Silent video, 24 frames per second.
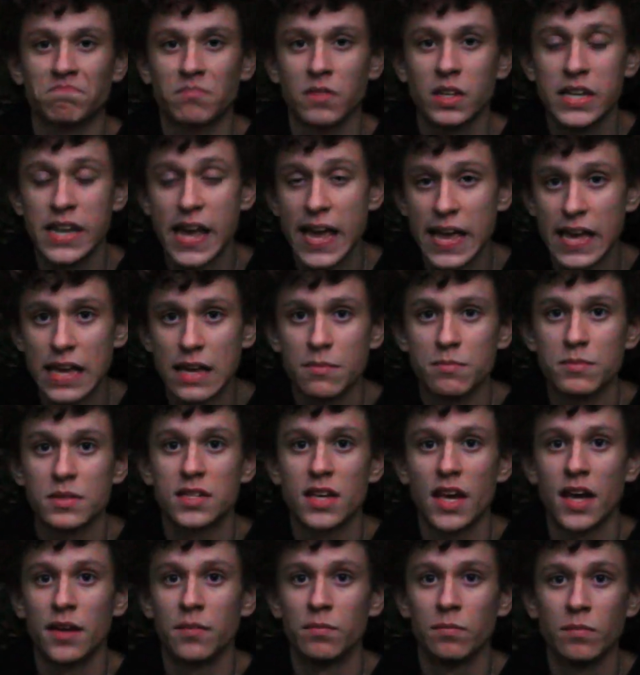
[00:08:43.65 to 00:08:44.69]
names
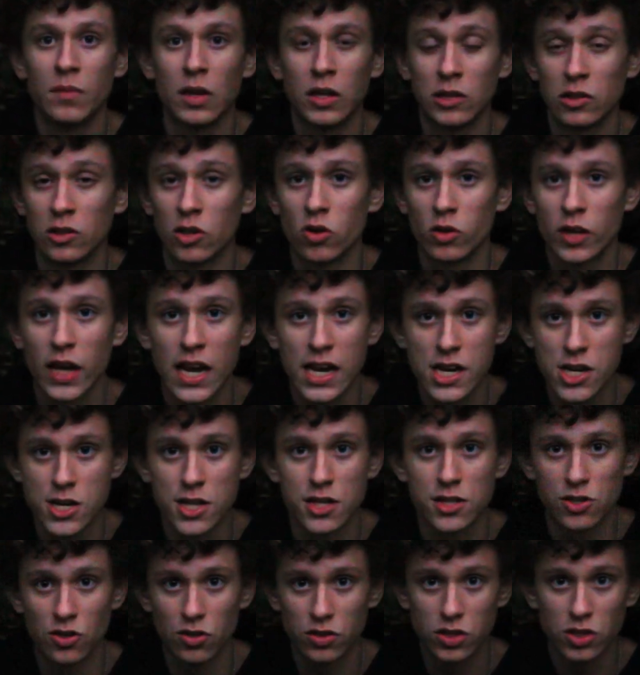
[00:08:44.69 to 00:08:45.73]
and
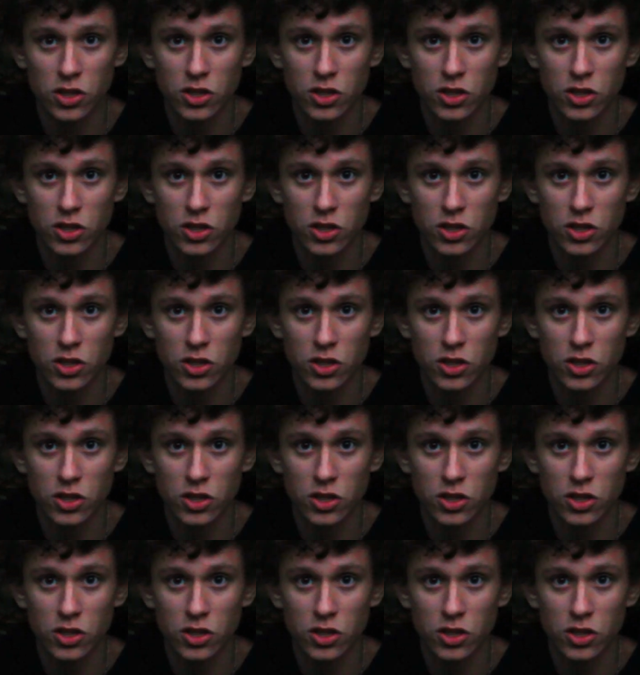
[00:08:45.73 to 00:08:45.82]
locations,